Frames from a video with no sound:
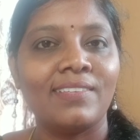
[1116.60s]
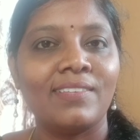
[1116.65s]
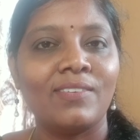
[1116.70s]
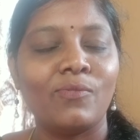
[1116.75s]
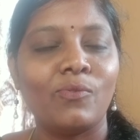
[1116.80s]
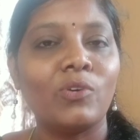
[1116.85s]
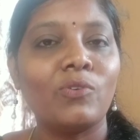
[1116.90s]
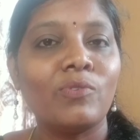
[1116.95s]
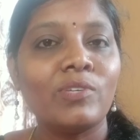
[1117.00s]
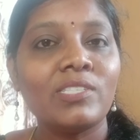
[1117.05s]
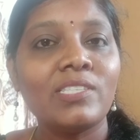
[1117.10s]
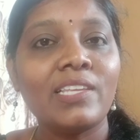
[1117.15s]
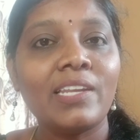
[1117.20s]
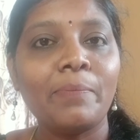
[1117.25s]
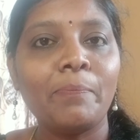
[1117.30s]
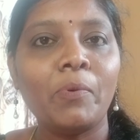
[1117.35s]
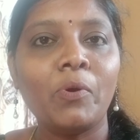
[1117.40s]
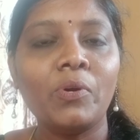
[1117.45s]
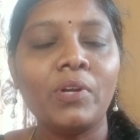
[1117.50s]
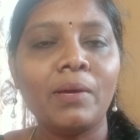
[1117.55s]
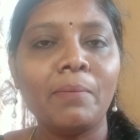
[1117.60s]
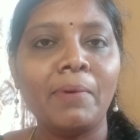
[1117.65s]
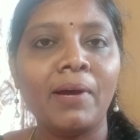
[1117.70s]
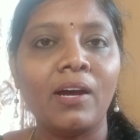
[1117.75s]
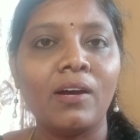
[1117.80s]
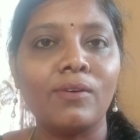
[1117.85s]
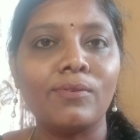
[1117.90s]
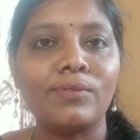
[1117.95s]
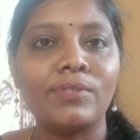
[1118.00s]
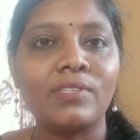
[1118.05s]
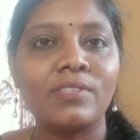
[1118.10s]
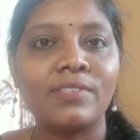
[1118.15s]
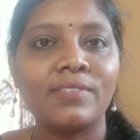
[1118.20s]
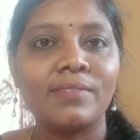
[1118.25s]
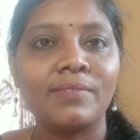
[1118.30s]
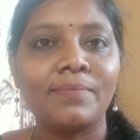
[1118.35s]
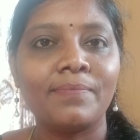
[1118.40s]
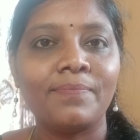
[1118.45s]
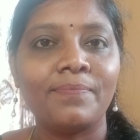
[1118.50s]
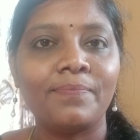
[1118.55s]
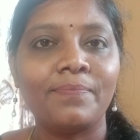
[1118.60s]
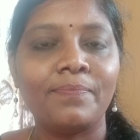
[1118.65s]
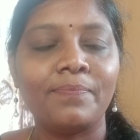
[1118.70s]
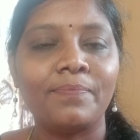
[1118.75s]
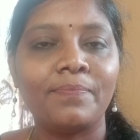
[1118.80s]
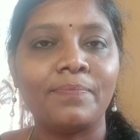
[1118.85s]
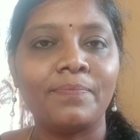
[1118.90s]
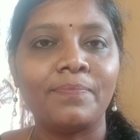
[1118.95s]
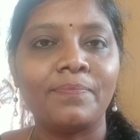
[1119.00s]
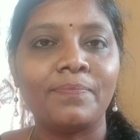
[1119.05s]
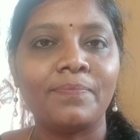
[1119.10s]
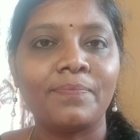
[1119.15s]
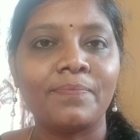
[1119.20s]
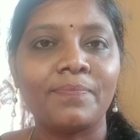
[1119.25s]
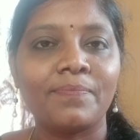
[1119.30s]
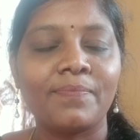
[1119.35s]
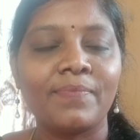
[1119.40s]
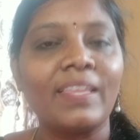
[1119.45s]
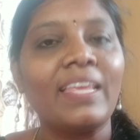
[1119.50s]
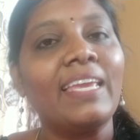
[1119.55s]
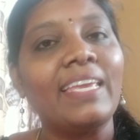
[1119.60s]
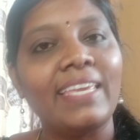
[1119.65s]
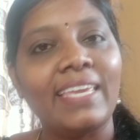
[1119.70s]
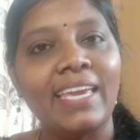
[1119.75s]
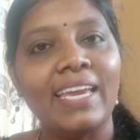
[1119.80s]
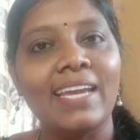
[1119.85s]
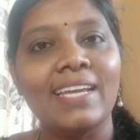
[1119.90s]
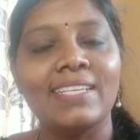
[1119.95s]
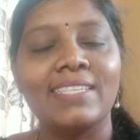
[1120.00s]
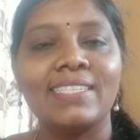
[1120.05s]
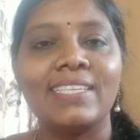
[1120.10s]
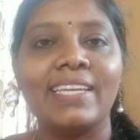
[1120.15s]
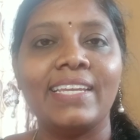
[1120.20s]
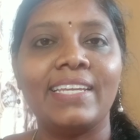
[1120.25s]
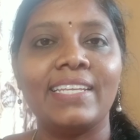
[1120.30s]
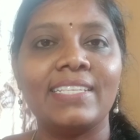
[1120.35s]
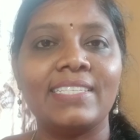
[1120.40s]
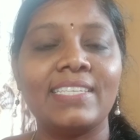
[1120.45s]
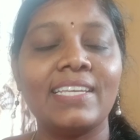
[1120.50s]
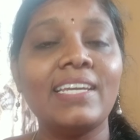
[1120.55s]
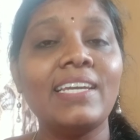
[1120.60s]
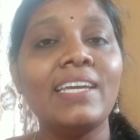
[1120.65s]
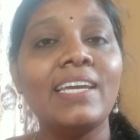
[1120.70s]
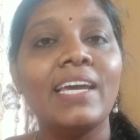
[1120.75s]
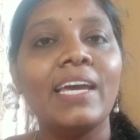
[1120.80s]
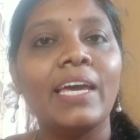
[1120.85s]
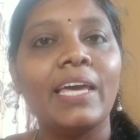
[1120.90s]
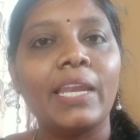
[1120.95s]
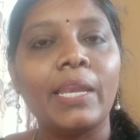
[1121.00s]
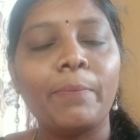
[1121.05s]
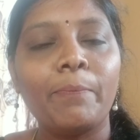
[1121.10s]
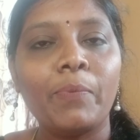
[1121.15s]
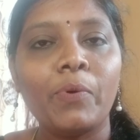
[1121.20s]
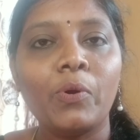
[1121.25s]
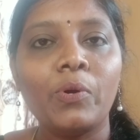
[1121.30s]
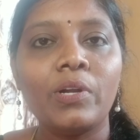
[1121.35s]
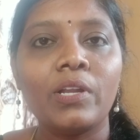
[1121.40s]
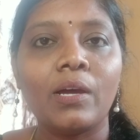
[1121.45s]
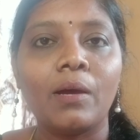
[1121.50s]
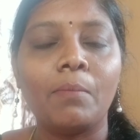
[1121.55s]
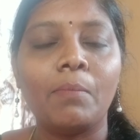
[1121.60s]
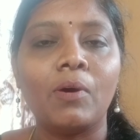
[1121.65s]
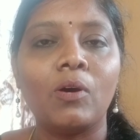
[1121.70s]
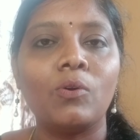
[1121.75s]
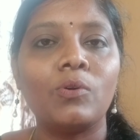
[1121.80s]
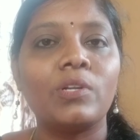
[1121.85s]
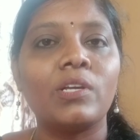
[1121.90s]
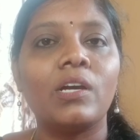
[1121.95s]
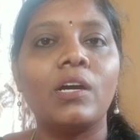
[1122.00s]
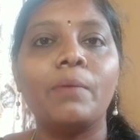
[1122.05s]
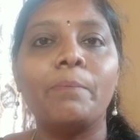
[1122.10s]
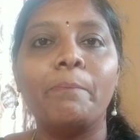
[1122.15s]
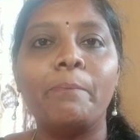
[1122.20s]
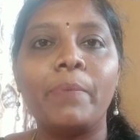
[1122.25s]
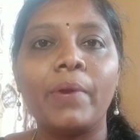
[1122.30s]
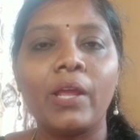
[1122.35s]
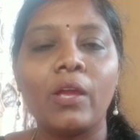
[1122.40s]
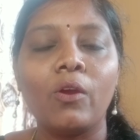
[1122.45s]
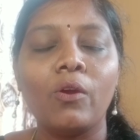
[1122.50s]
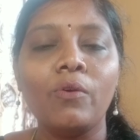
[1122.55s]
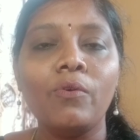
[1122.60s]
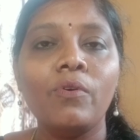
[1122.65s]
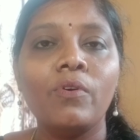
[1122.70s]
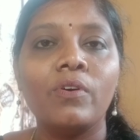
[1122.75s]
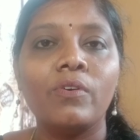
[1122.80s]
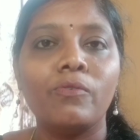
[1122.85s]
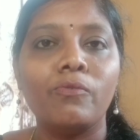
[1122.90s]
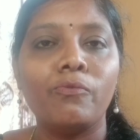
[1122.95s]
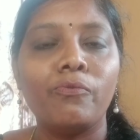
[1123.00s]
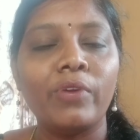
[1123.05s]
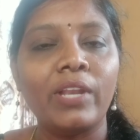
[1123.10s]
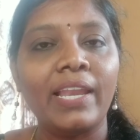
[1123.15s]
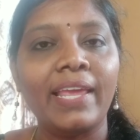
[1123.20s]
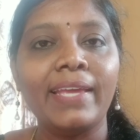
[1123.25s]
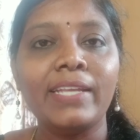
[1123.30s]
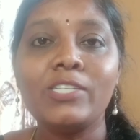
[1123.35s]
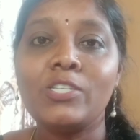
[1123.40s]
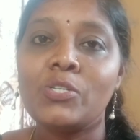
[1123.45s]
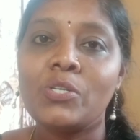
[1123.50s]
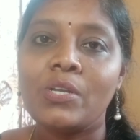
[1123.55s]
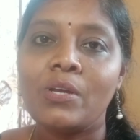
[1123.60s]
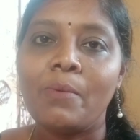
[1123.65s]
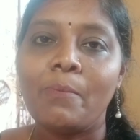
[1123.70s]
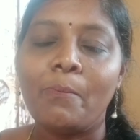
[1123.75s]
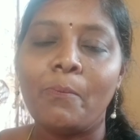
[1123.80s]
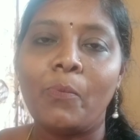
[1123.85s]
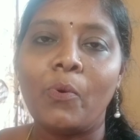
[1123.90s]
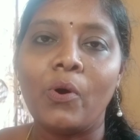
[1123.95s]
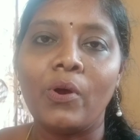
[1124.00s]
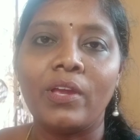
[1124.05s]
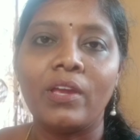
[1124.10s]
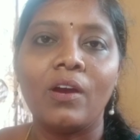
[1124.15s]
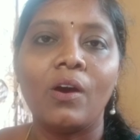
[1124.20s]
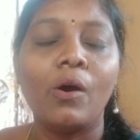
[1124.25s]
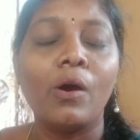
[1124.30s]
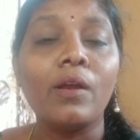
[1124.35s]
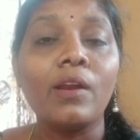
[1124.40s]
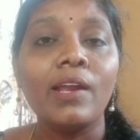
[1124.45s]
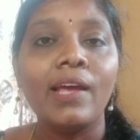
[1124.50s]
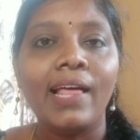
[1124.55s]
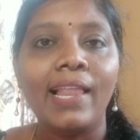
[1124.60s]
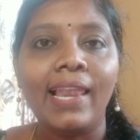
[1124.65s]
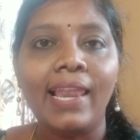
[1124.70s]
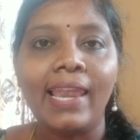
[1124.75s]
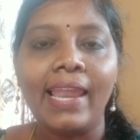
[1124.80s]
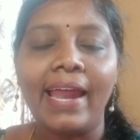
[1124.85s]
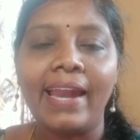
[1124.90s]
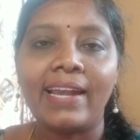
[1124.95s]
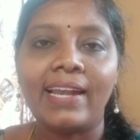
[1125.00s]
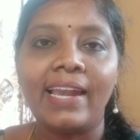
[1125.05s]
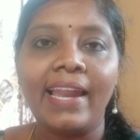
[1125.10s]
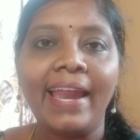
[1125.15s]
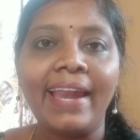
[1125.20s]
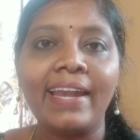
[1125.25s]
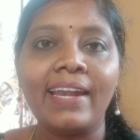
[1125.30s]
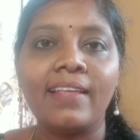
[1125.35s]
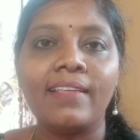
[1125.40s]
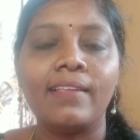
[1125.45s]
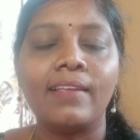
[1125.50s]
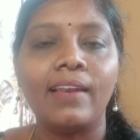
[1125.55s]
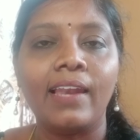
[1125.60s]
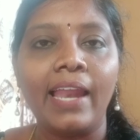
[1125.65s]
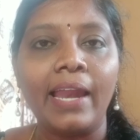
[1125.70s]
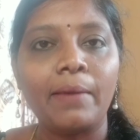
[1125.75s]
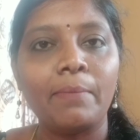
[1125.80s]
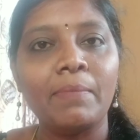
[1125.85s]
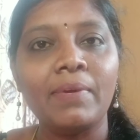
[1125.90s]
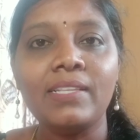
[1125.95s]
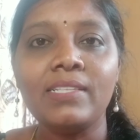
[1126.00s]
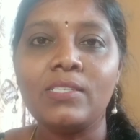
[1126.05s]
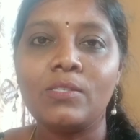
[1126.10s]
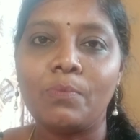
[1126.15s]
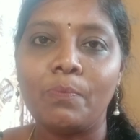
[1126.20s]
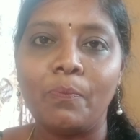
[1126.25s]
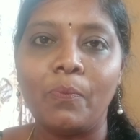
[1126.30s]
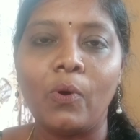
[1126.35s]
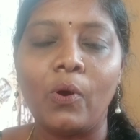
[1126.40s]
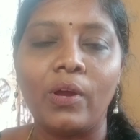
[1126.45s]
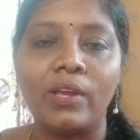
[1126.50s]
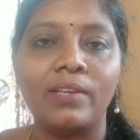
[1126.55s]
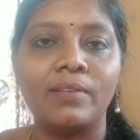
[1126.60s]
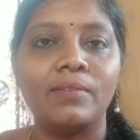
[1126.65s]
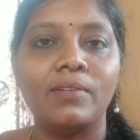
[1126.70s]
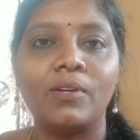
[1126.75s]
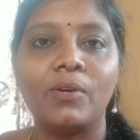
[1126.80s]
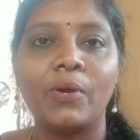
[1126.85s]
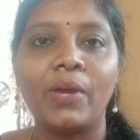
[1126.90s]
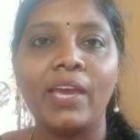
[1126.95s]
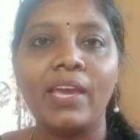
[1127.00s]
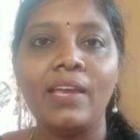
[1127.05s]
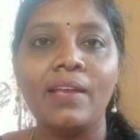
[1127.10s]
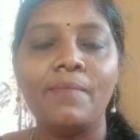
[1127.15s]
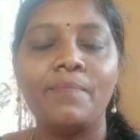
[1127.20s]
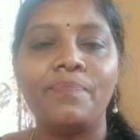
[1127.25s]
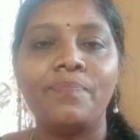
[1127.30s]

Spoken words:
What was the report about? Yes, it is a report about a brave village boy or lad. Lad means boy. Okay.